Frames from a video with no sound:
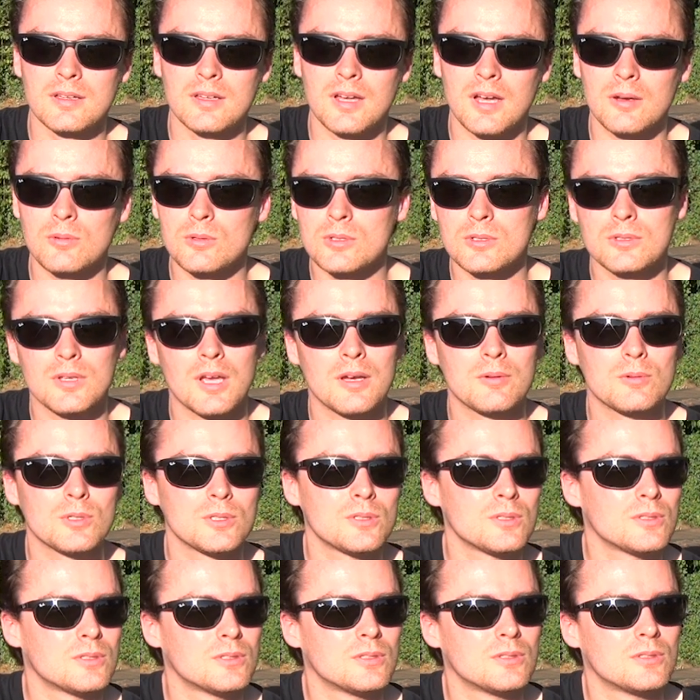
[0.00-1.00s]

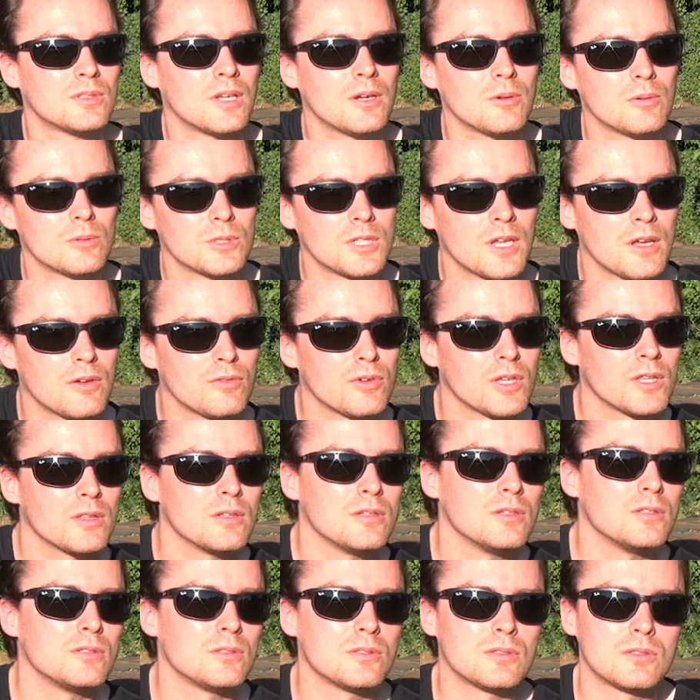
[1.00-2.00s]
I was having
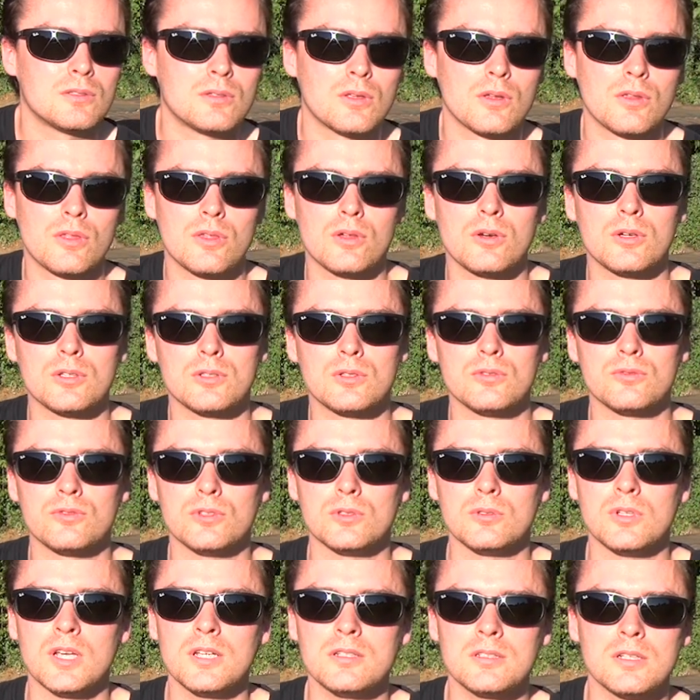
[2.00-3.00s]
these thoughts a
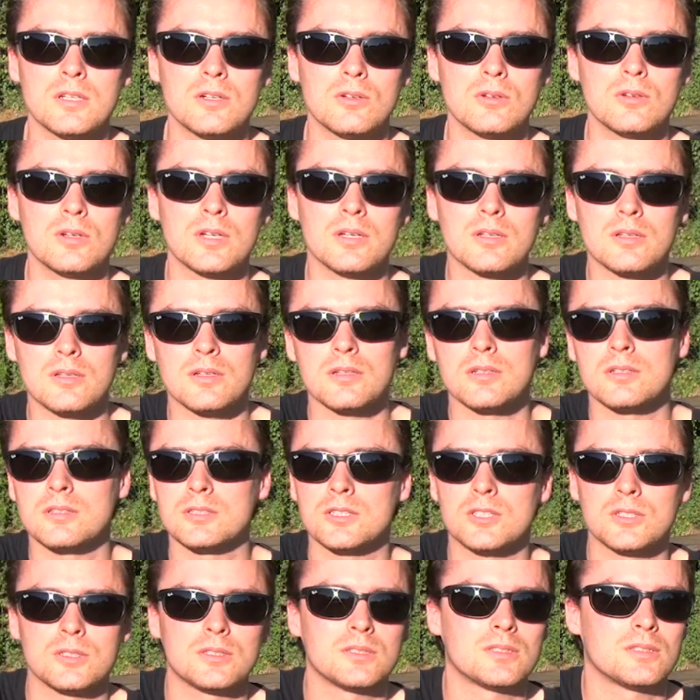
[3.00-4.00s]
few days ago,
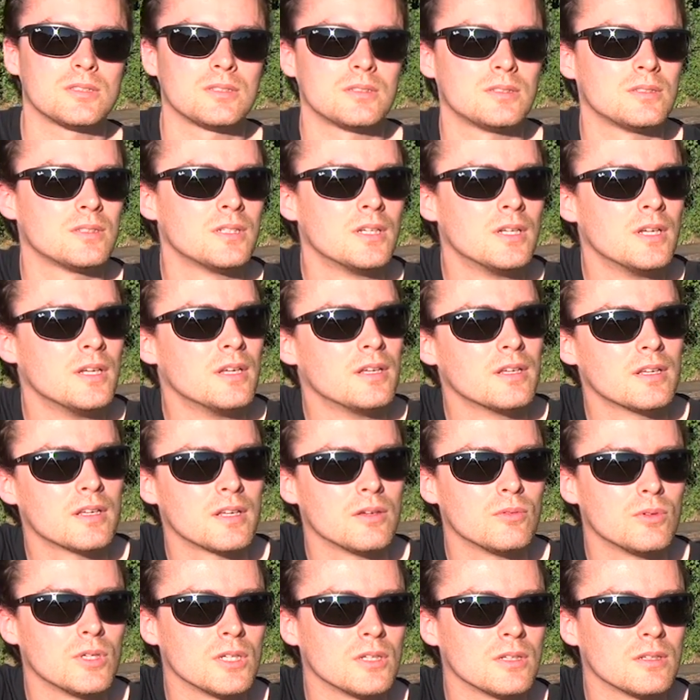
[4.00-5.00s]
just
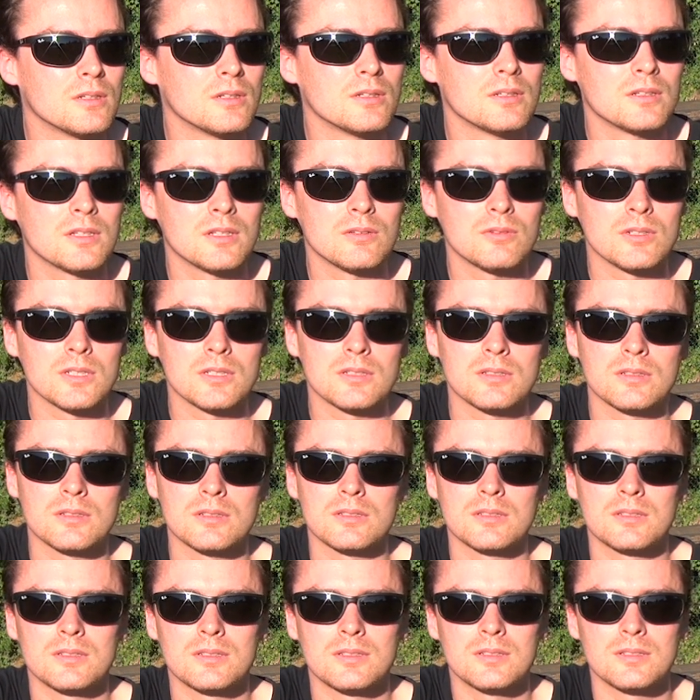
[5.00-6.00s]

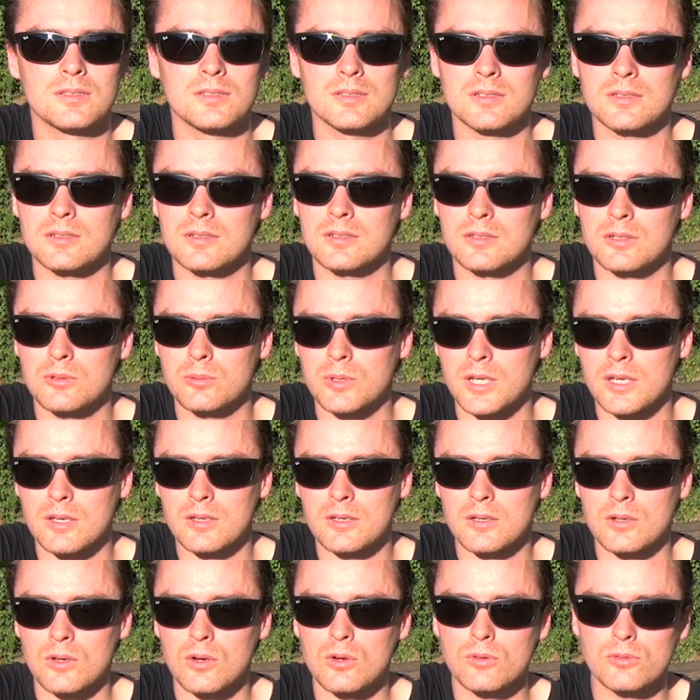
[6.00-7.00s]
giving a quick
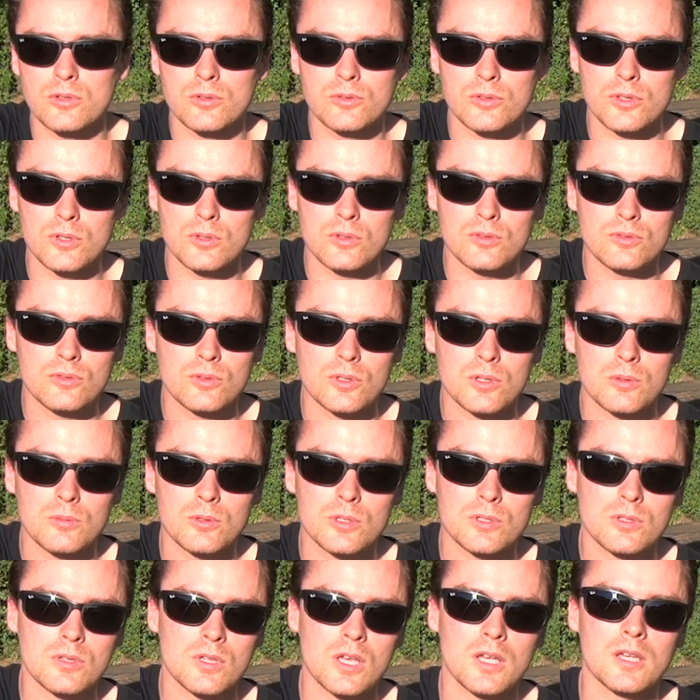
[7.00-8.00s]
overview of what I
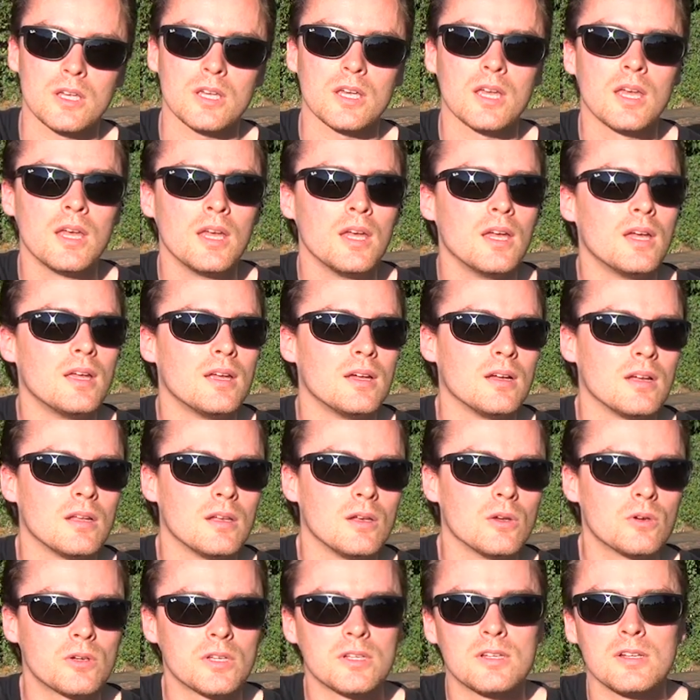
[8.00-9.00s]
was thinking.
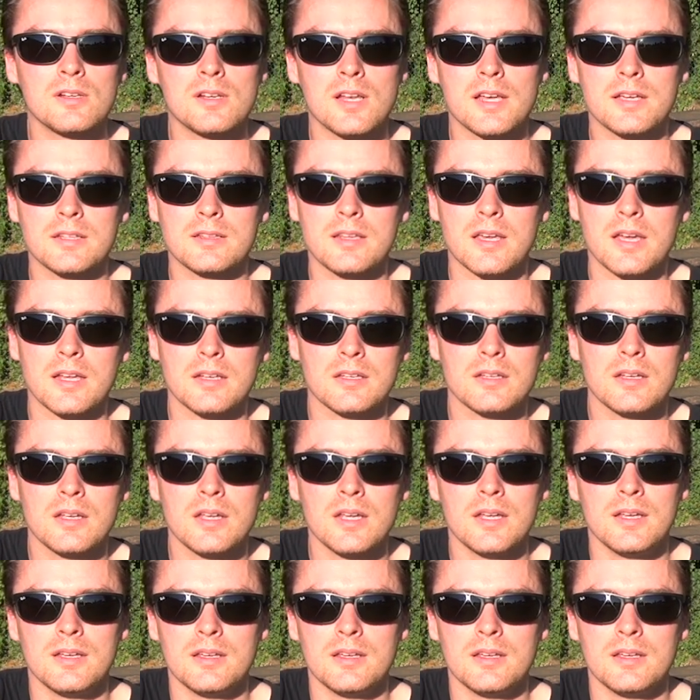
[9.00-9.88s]
Look at it like that.